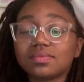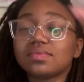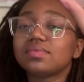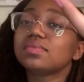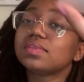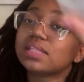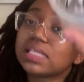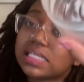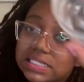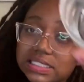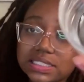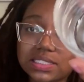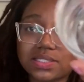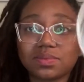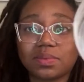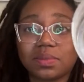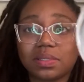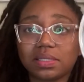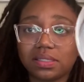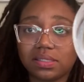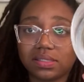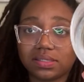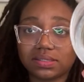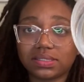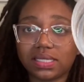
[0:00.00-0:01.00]
This is what
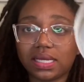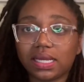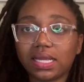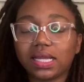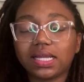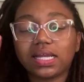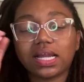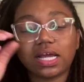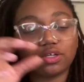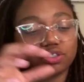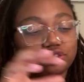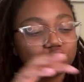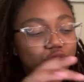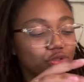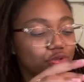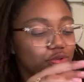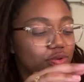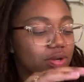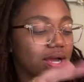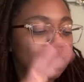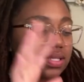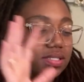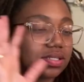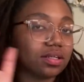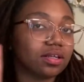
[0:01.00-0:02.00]
it looks like. And I'll show you
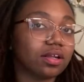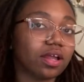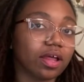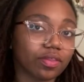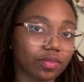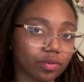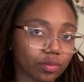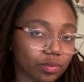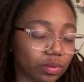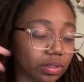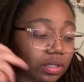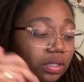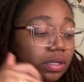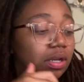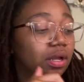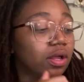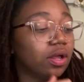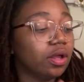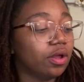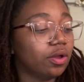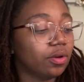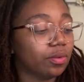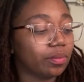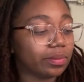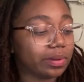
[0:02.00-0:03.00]
guys another one
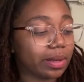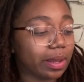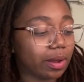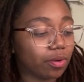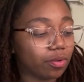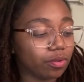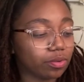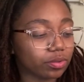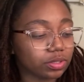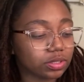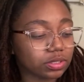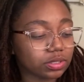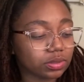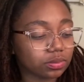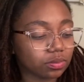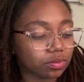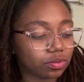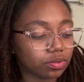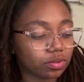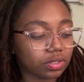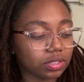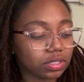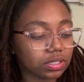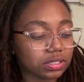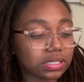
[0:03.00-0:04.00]
when I order some
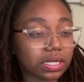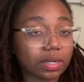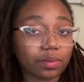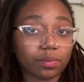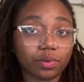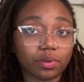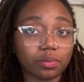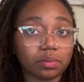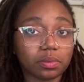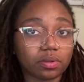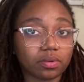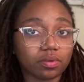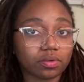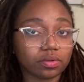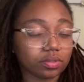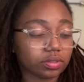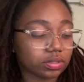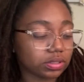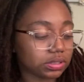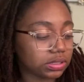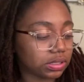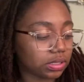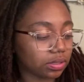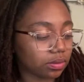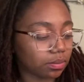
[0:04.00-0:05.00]
more, because I will be
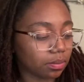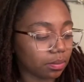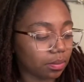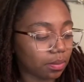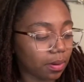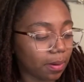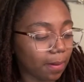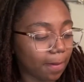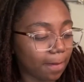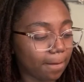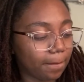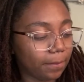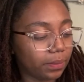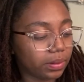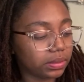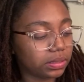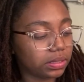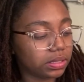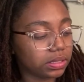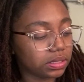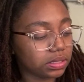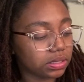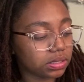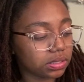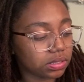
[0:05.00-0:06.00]
ordering some. But
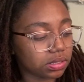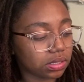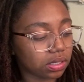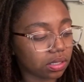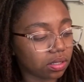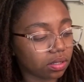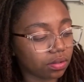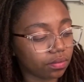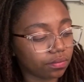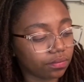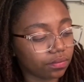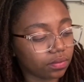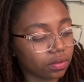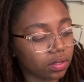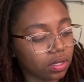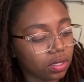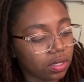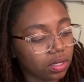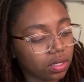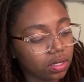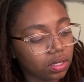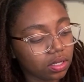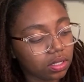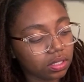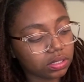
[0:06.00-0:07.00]
this stuff,
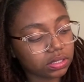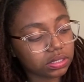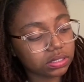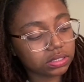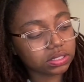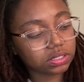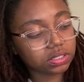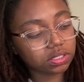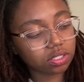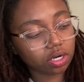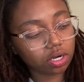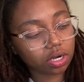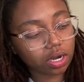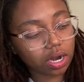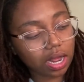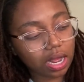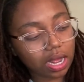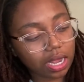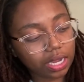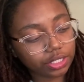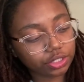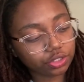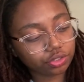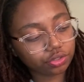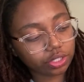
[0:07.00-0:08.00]
this is her
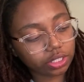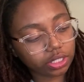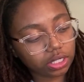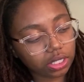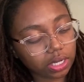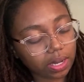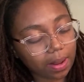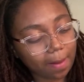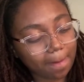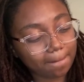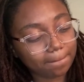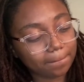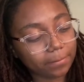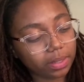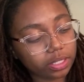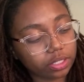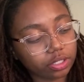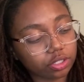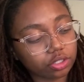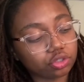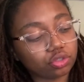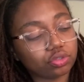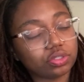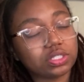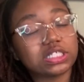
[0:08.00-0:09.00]
hydrating
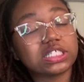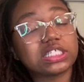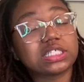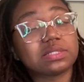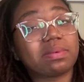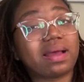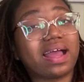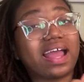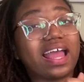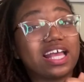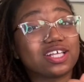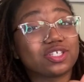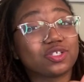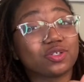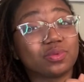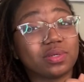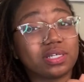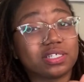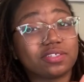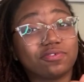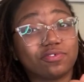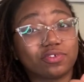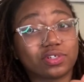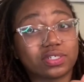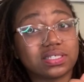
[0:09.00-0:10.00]
butter. So this is by
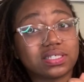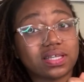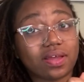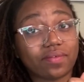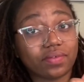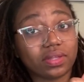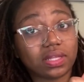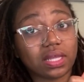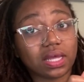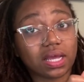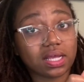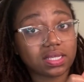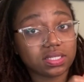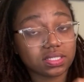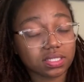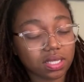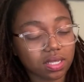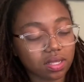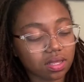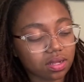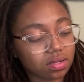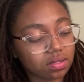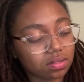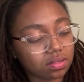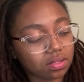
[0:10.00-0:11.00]
SOS 47, like I
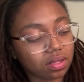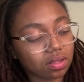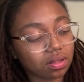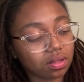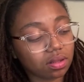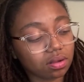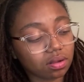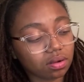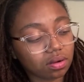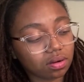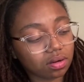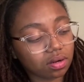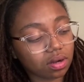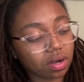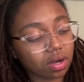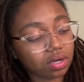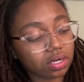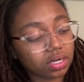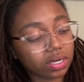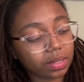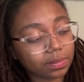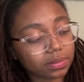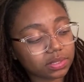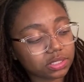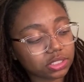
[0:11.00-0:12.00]
said. Her
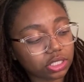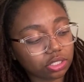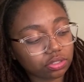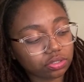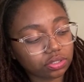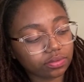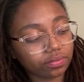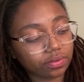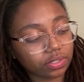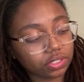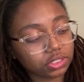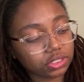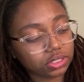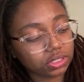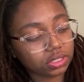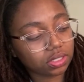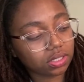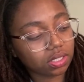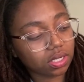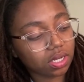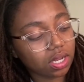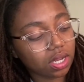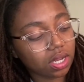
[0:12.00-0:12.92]
name is Chelsee Rashid.